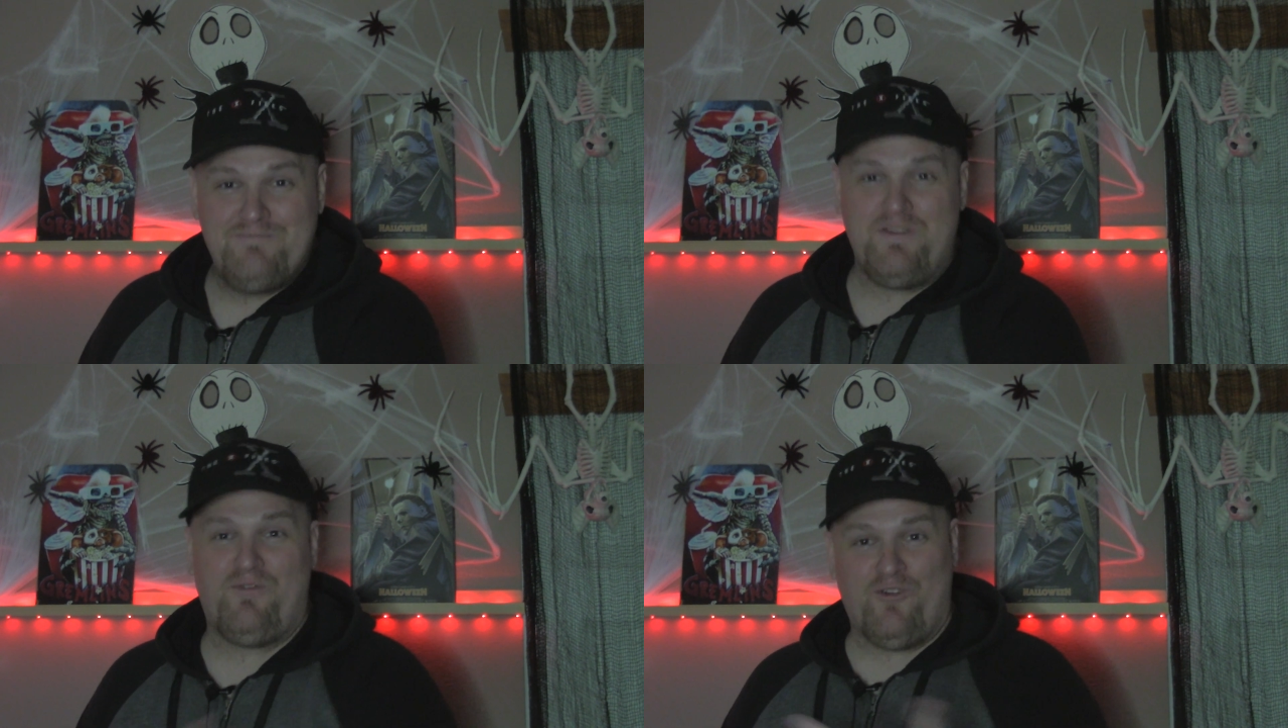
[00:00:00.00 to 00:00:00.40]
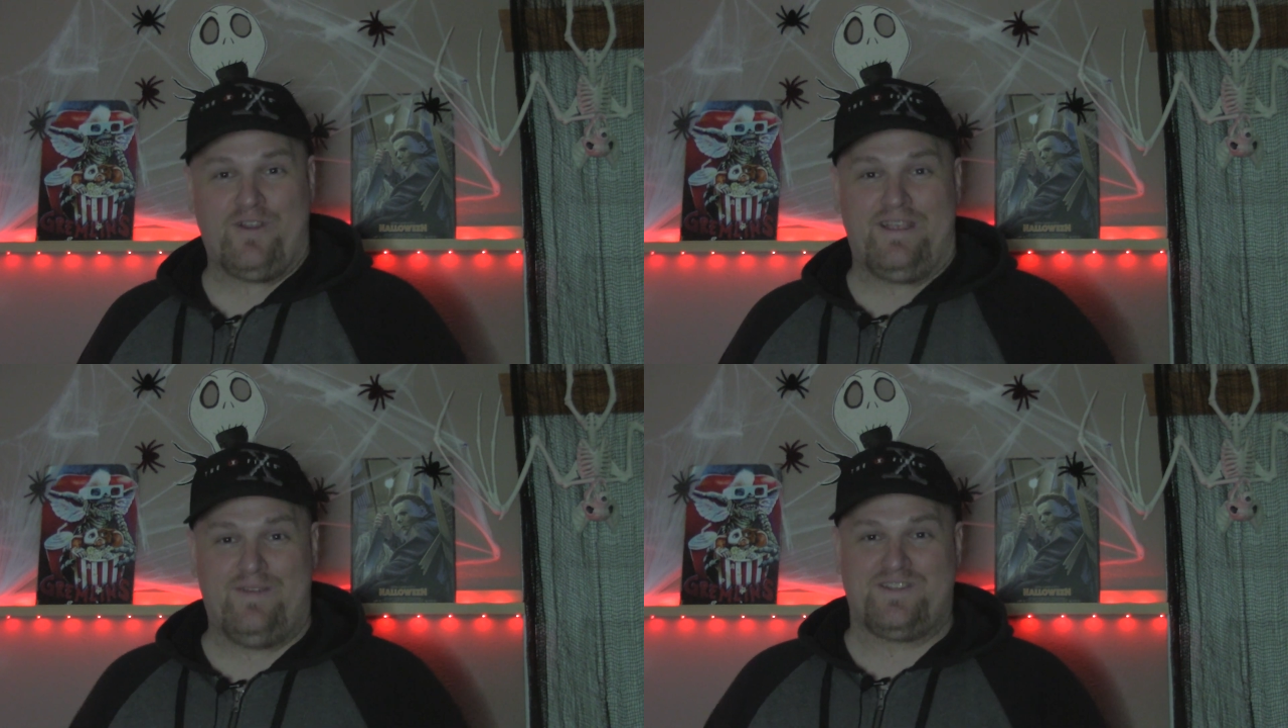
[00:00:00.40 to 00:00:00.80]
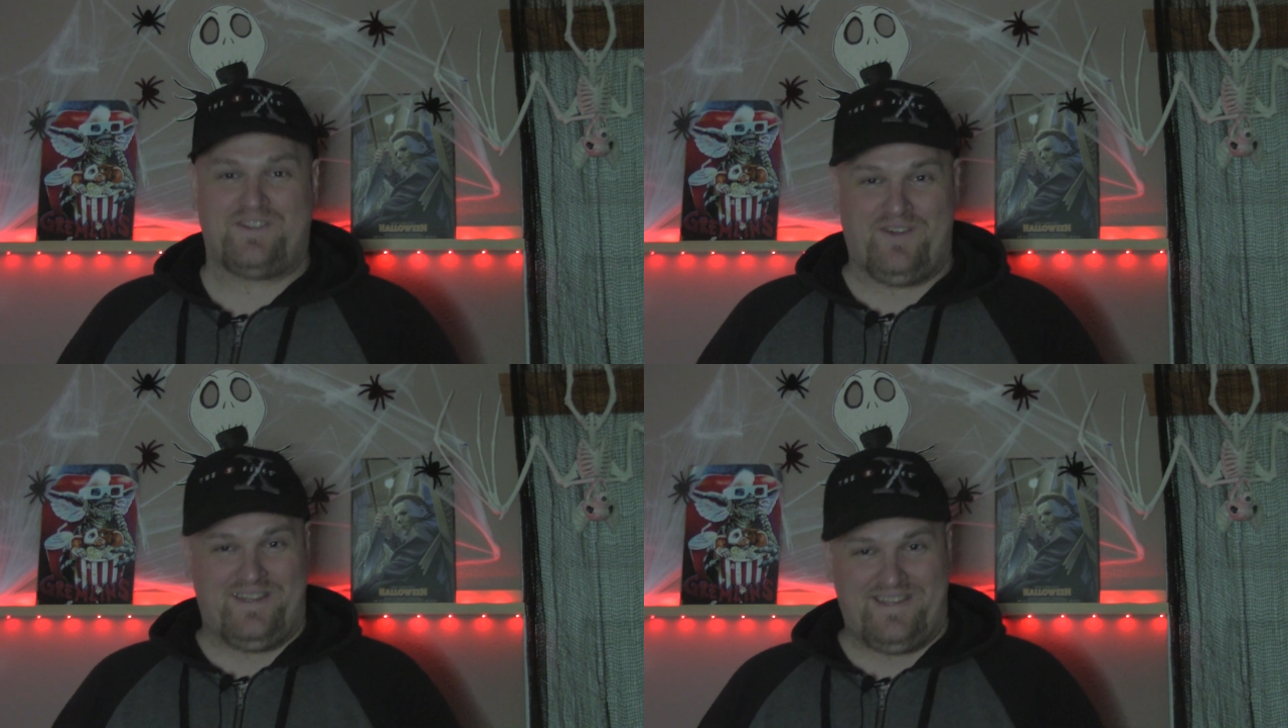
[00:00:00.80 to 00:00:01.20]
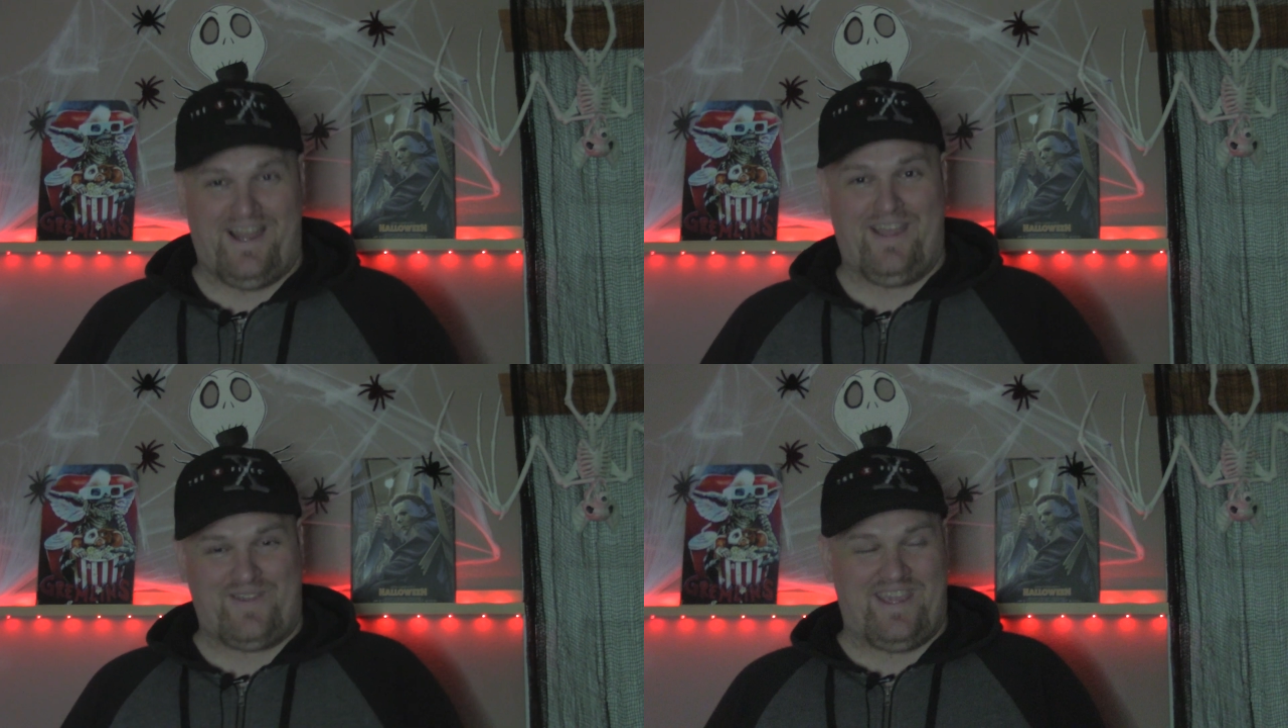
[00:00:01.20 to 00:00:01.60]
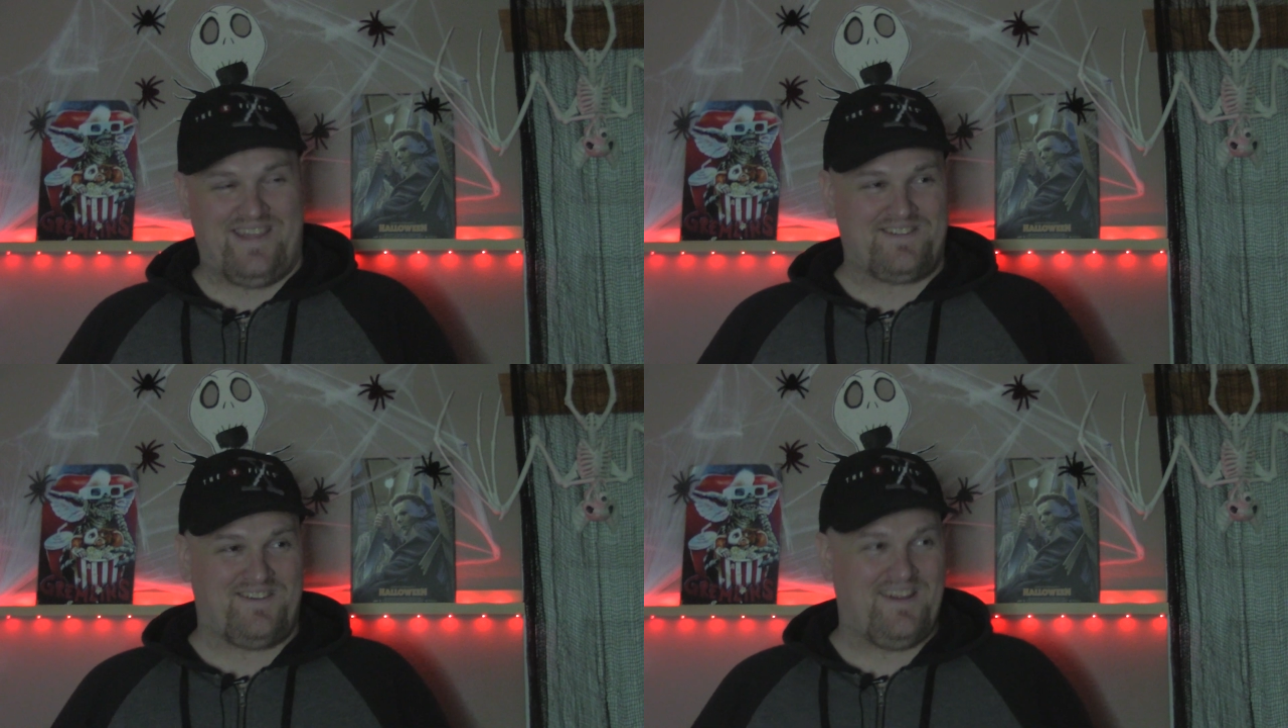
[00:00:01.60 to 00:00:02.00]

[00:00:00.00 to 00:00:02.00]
before he was going to die of cancer,